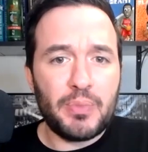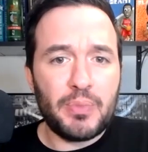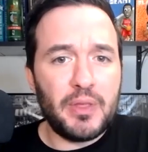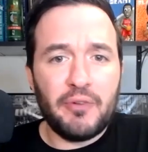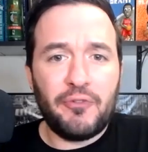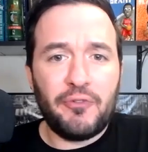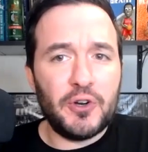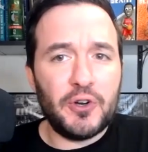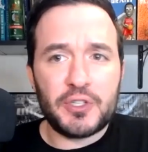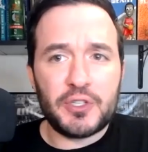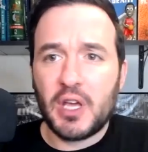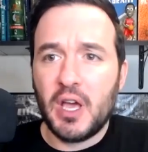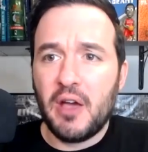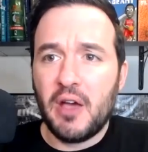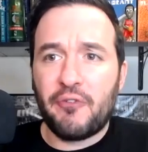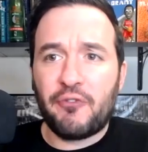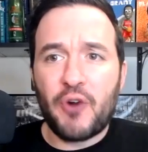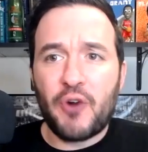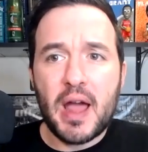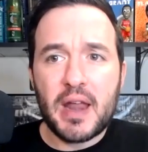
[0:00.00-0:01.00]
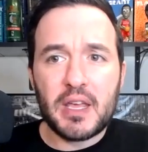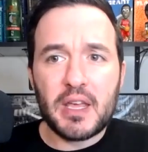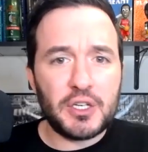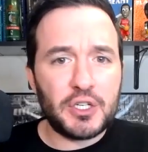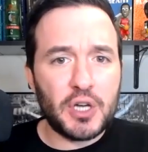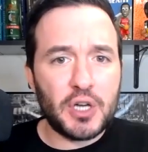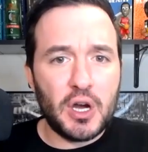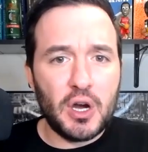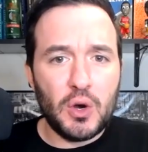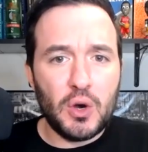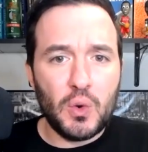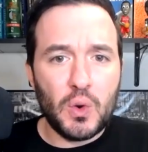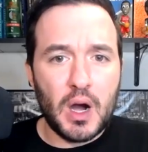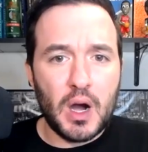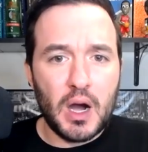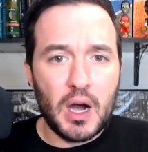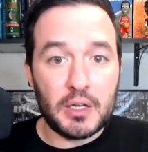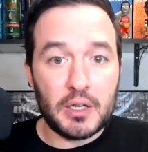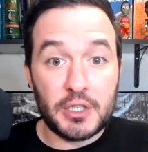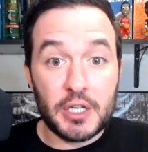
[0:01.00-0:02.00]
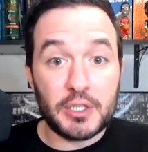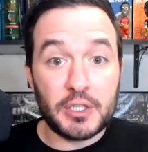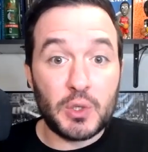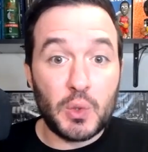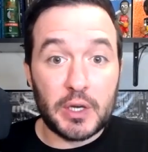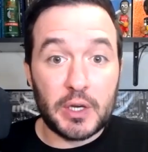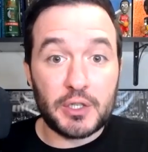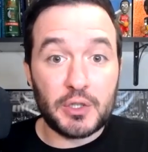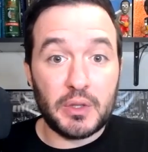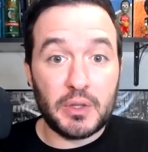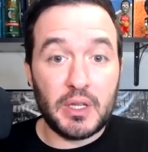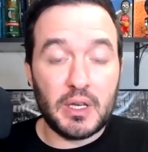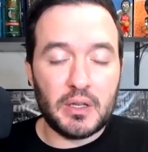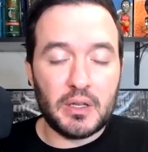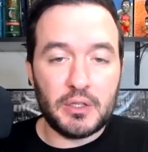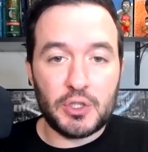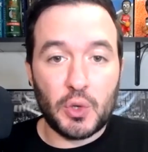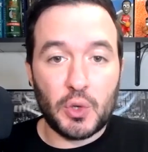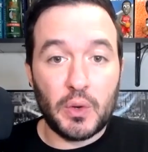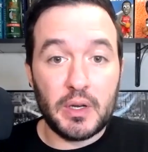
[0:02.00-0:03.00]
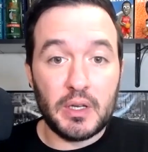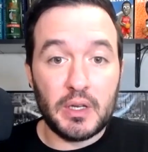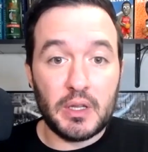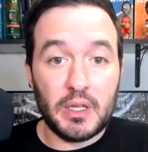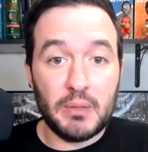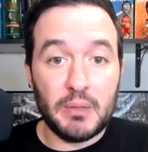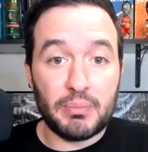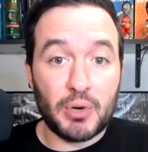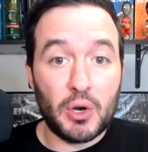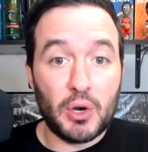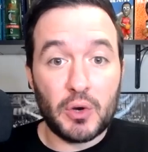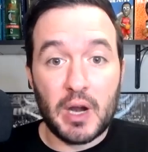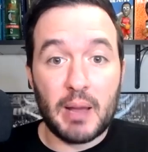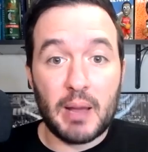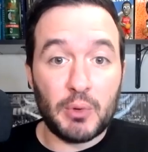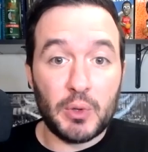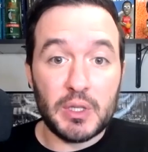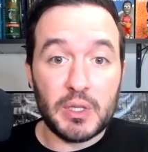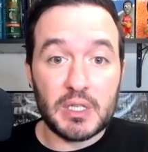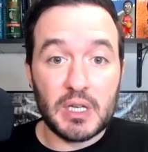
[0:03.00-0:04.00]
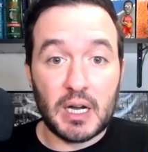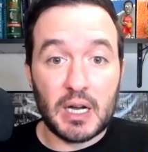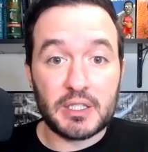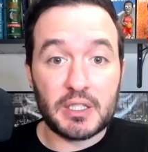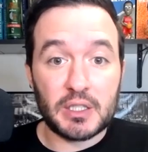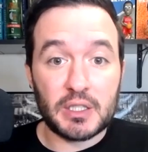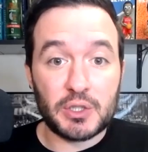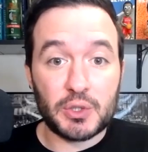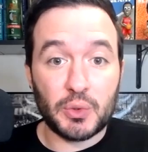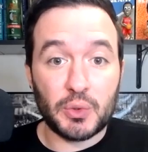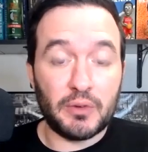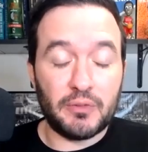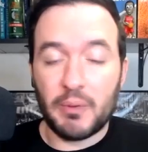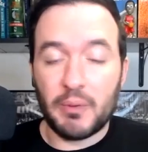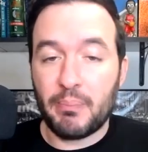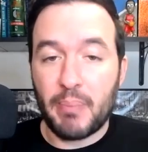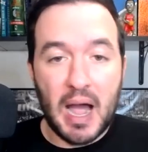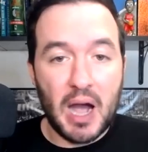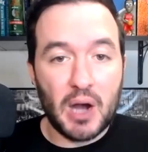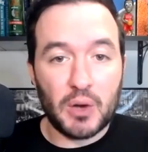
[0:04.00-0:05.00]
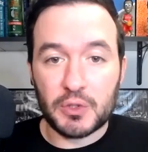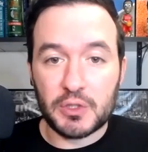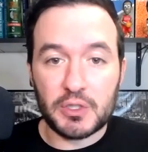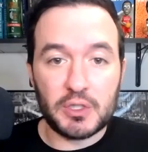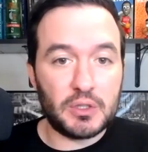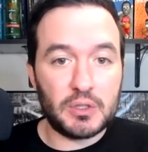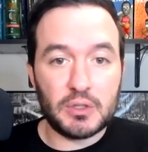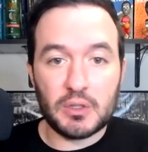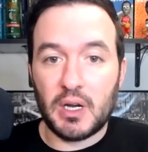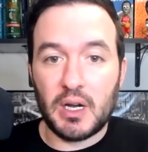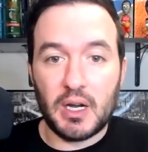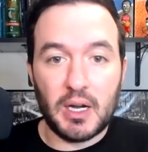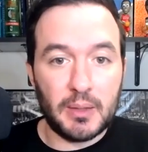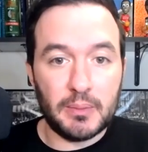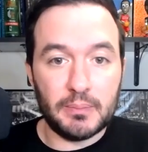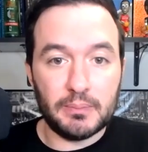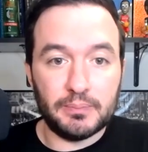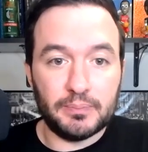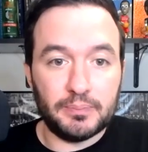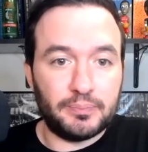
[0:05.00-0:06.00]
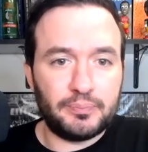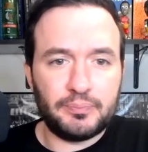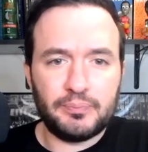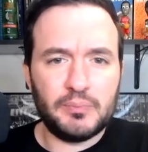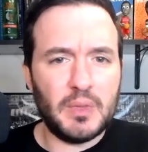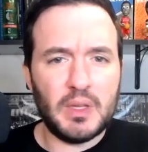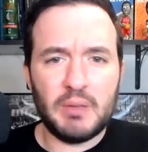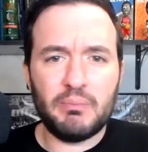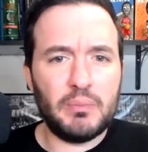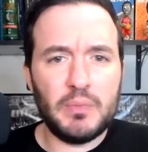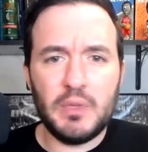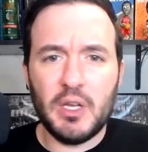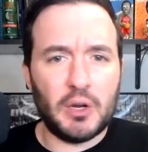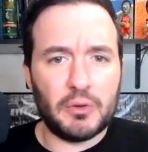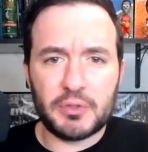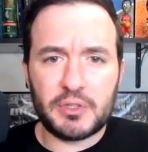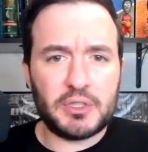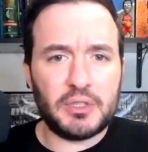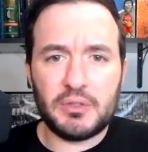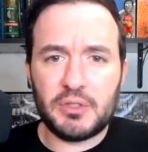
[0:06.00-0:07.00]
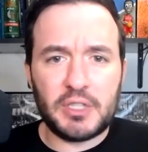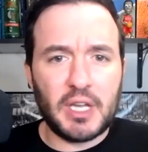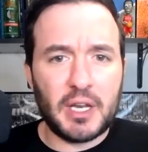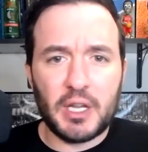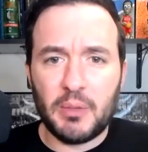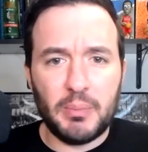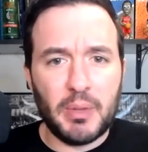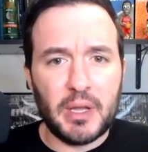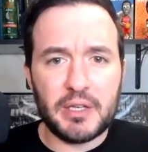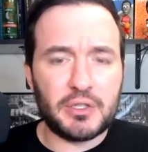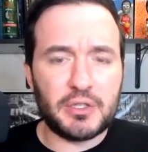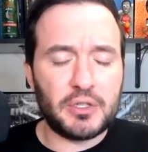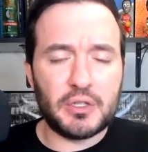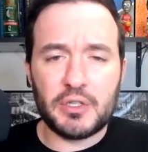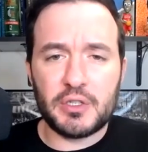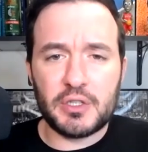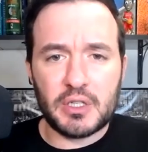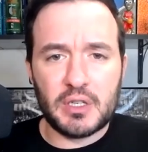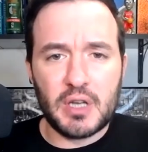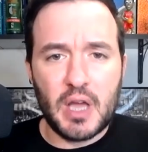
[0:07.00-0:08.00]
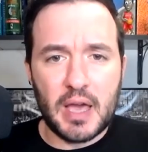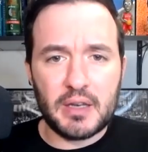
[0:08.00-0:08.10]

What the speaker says: First Friday show, Jason Quick joined the program. We talked sort of about, state of the Blazers and